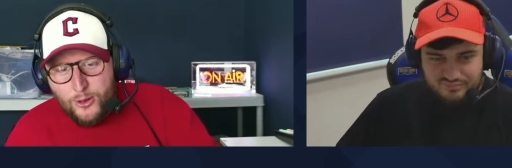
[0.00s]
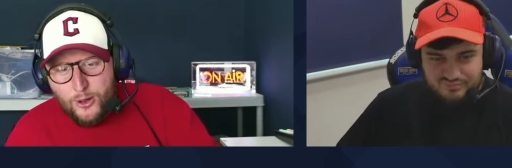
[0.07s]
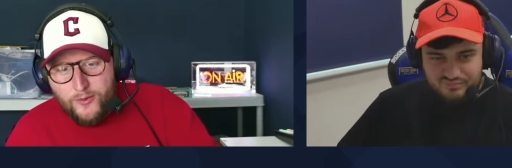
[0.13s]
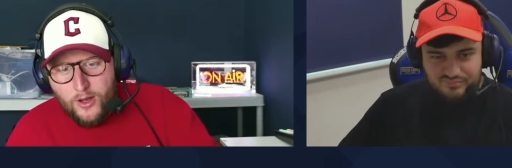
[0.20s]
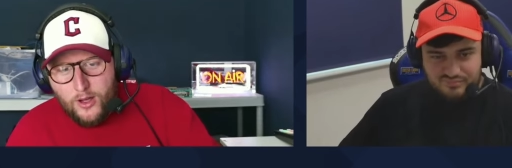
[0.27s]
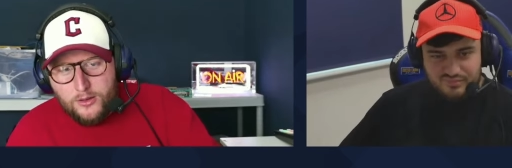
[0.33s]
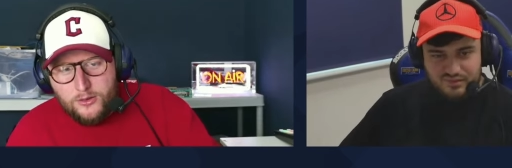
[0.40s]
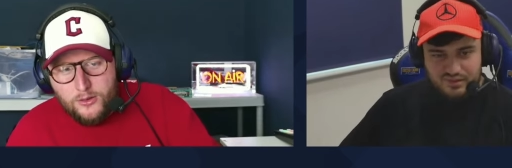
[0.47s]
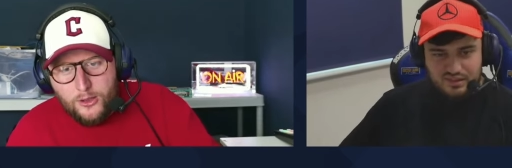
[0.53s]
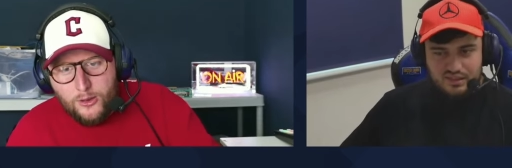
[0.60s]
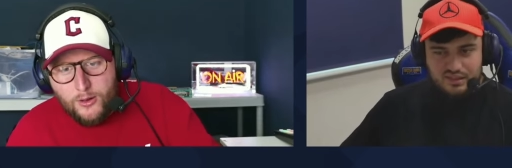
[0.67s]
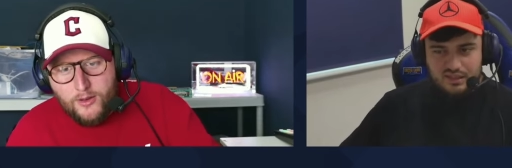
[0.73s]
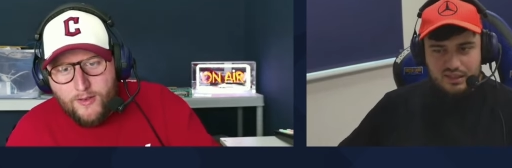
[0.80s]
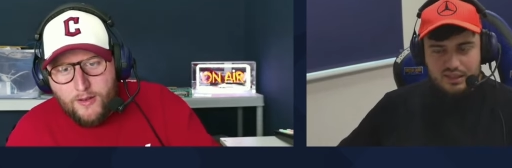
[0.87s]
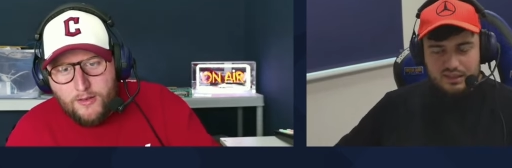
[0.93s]
Speaker 1: move on to
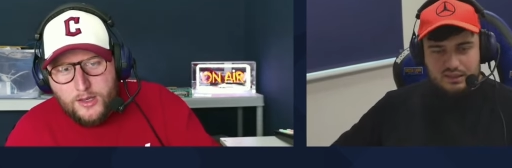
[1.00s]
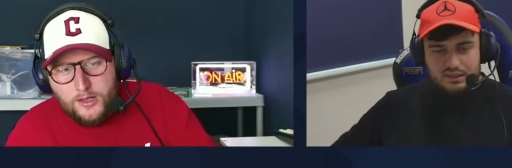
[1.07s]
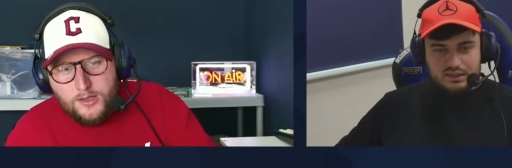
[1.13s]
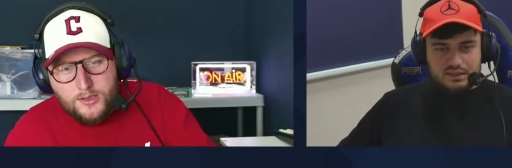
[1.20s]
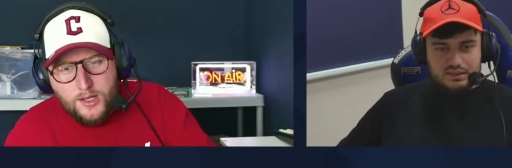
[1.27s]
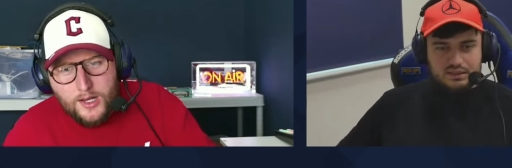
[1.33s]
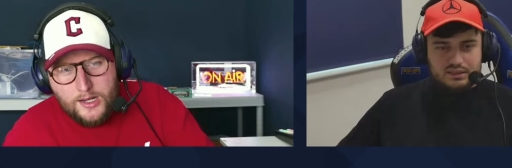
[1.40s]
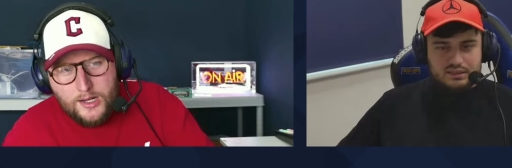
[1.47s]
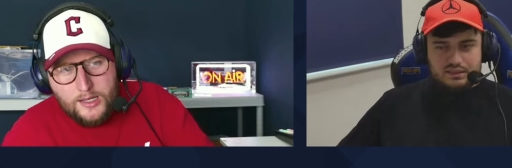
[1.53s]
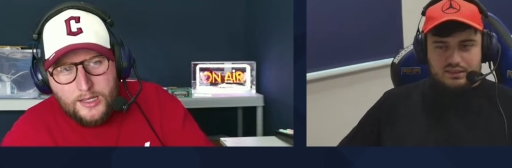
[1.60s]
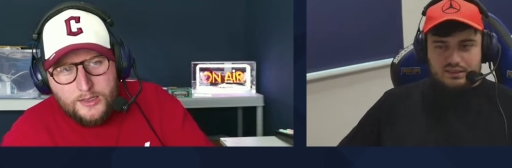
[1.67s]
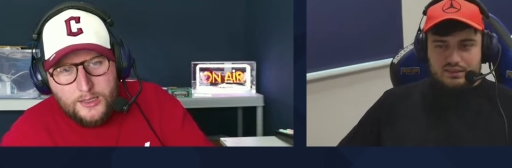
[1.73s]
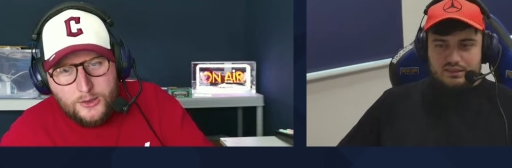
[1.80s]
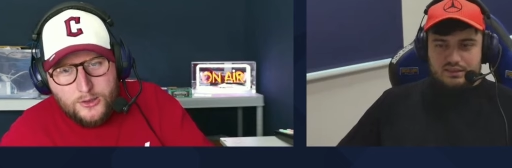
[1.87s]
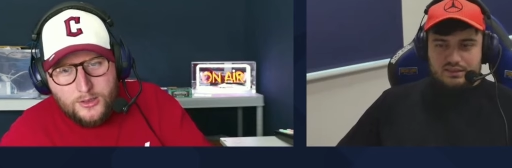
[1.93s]
a very exciting
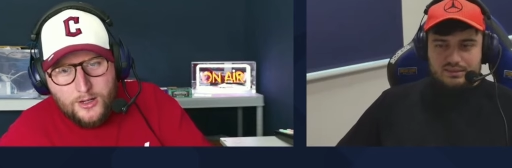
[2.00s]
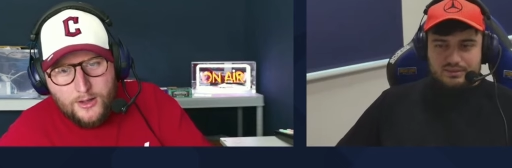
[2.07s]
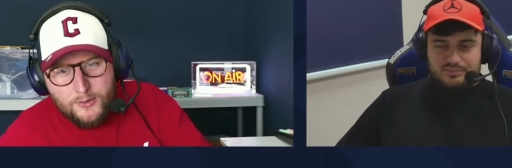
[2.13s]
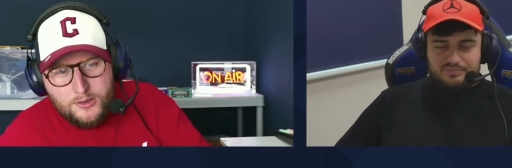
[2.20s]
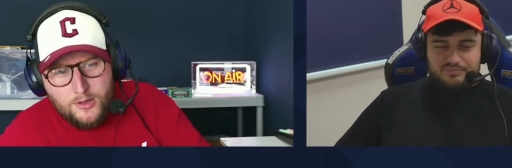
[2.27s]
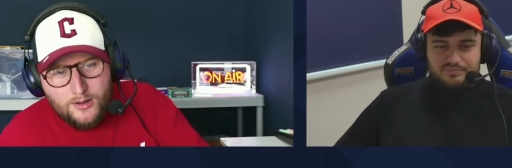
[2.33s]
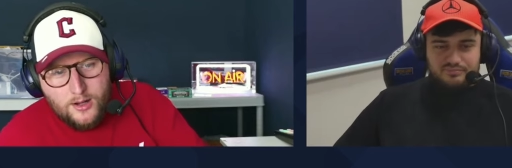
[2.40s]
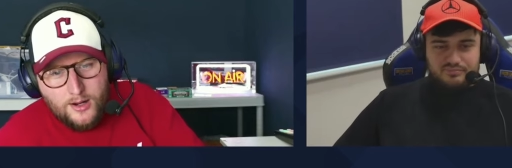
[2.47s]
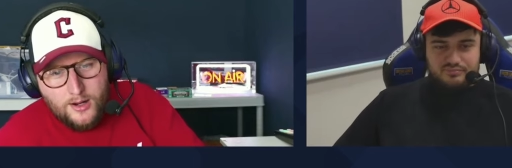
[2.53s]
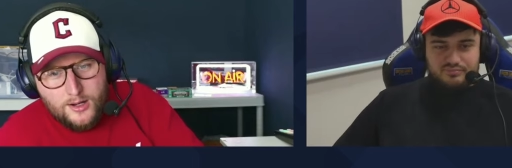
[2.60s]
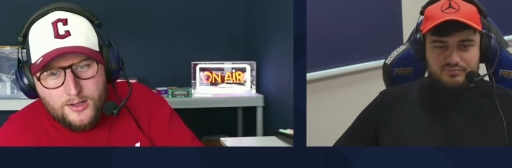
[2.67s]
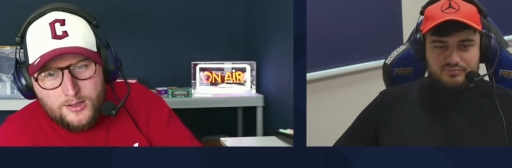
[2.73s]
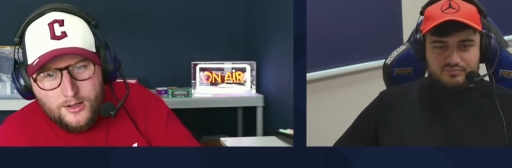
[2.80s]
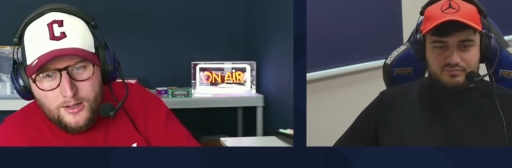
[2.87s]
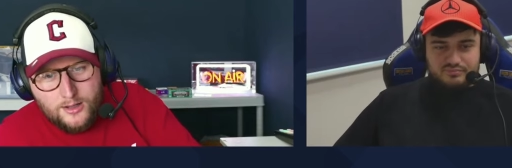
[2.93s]
edition of a Soccer Cards
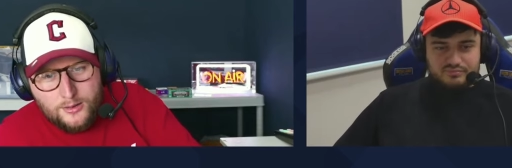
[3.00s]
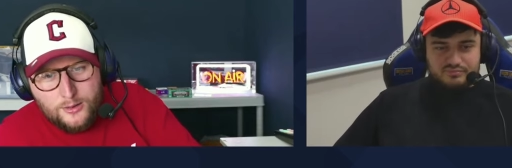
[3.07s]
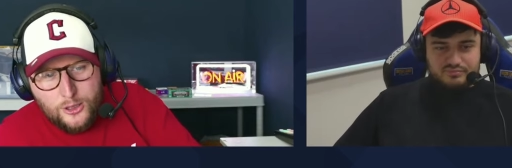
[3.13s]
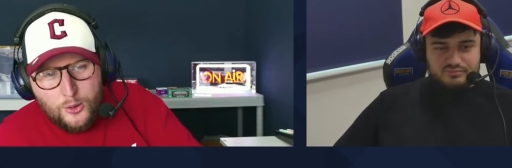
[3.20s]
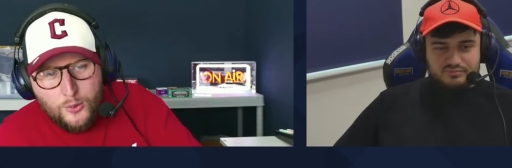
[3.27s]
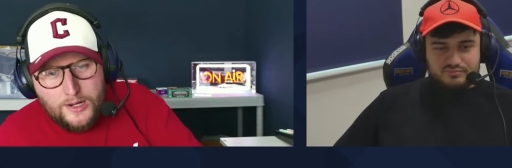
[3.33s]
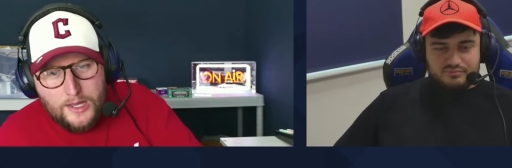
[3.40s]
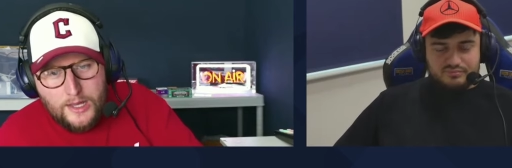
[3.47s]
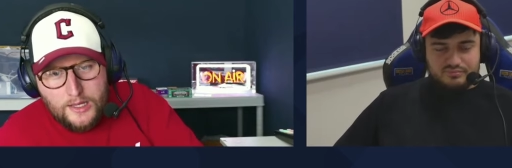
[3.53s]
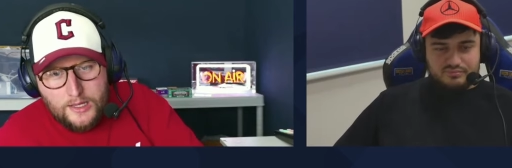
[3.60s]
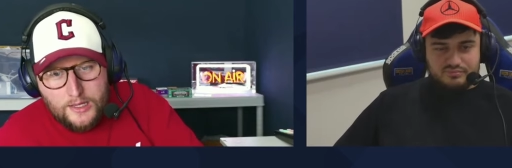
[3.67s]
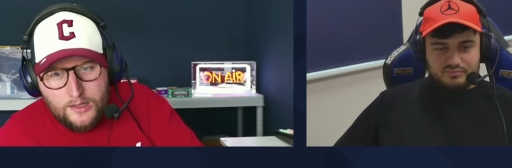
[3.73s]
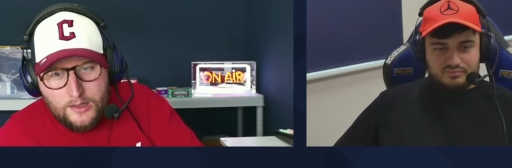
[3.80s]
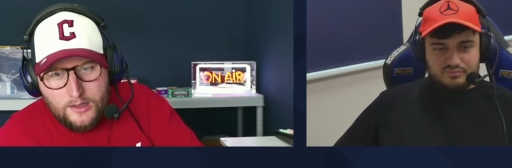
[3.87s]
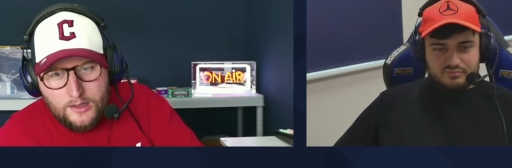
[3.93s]
United Q and A.
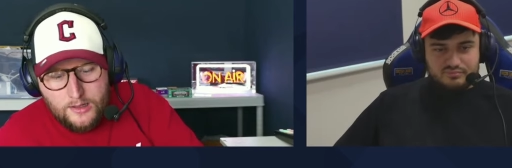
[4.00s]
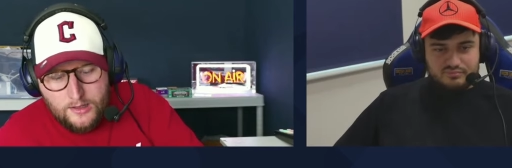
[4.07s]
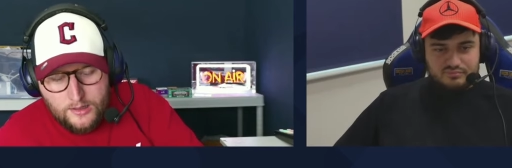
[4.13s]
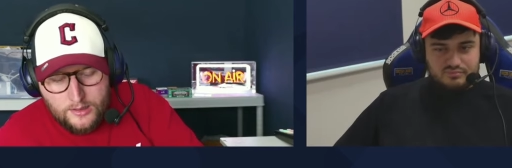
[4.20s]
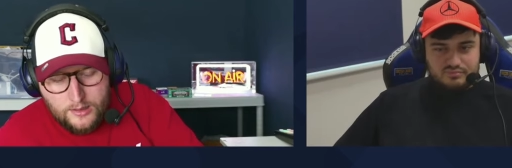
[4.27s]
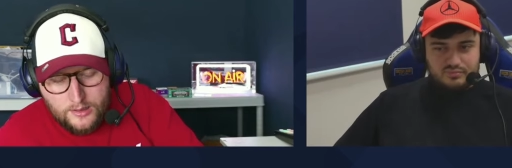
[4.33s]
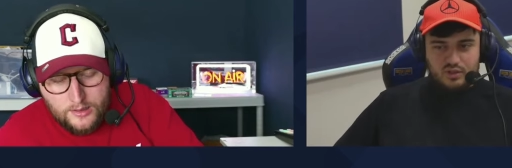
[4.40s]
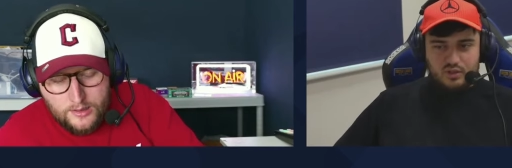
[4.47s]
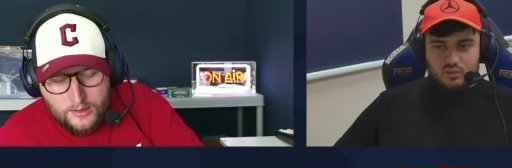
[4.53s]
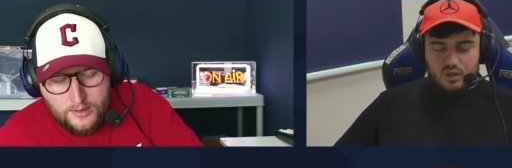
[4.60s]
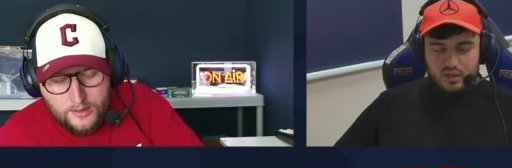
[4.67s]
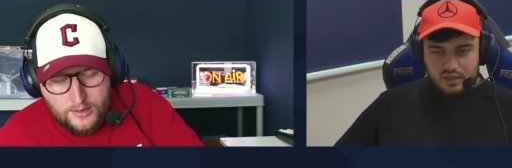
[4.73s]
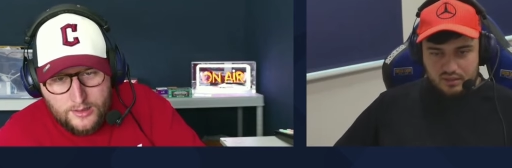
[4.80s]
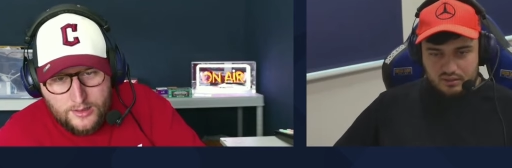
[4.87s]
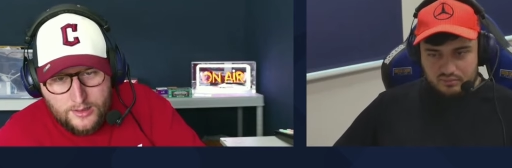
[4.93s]

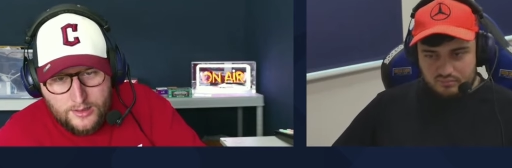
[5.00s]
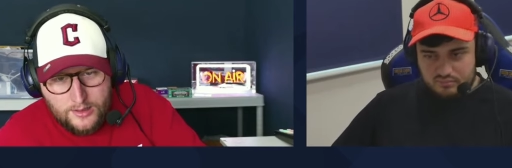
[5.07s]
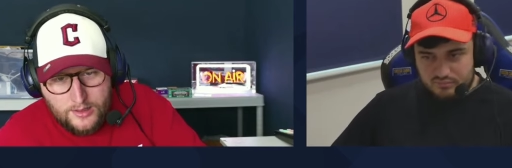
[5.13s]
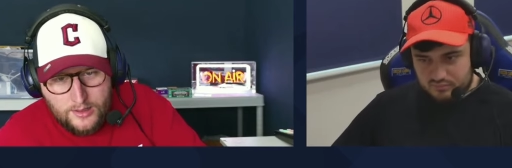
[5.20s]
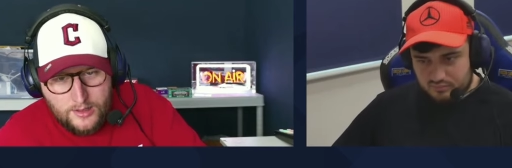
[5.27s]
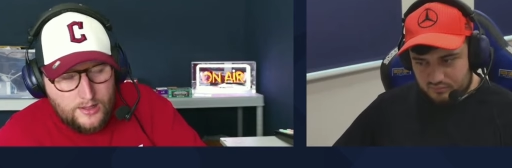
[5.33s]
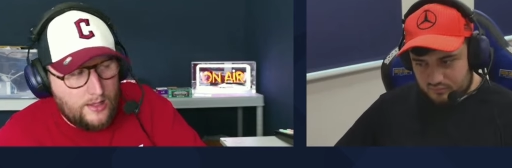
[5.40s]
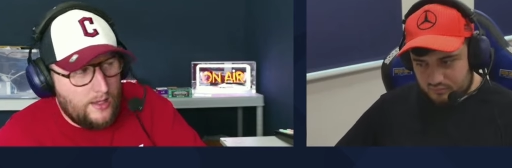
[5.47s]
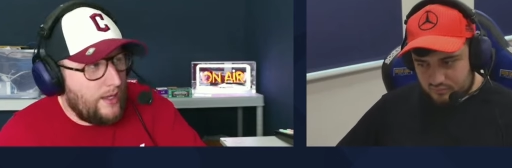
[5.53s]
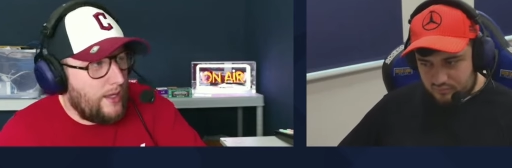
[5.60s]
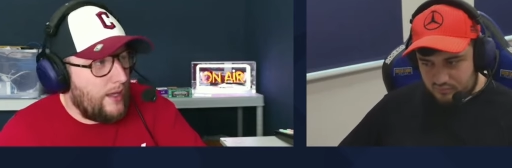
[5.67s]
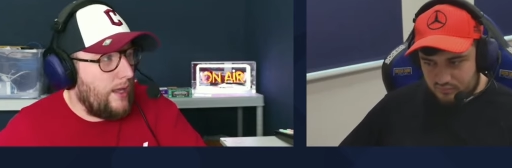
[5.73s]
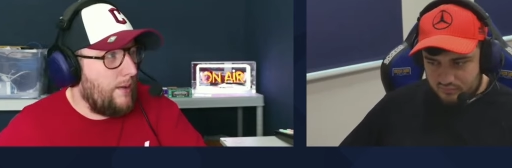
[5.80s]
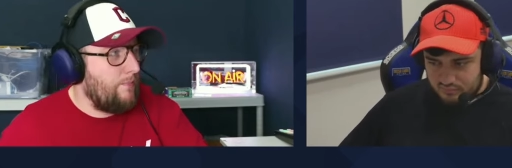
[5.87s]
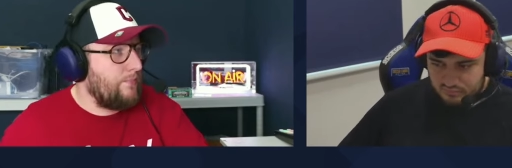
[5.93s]
Okay
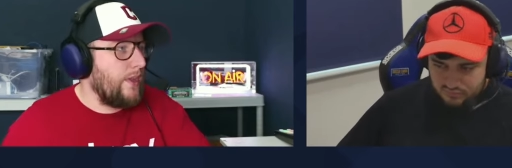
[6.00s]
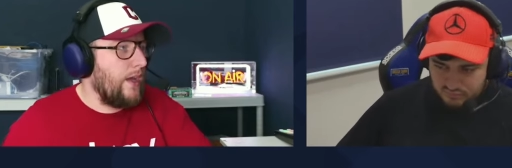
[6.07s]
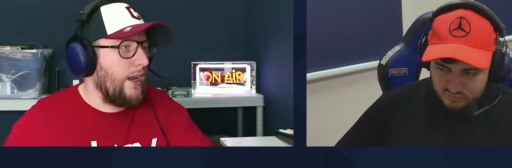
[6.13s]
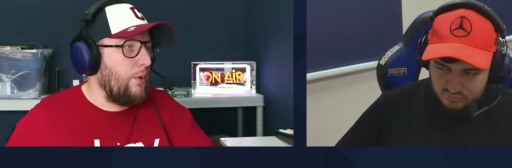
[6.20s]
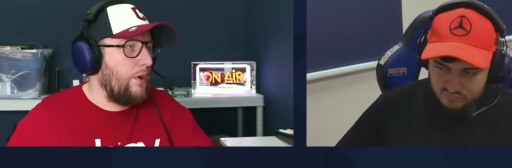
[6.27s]
um, and